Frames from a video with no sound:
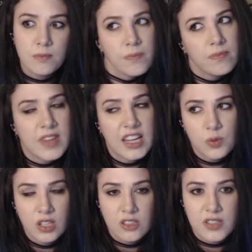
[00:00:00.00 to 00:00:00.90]
That's what
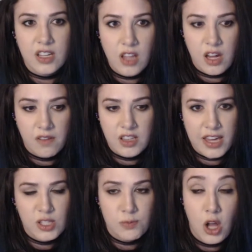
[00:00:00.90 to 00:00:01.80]
it looks like a lot of the like
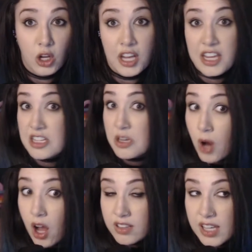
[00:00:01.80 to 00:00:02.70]
smaller indie
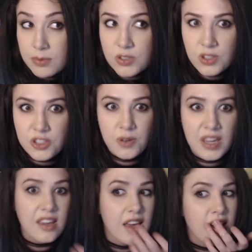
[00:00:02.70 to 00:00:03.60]
rock labels are doing.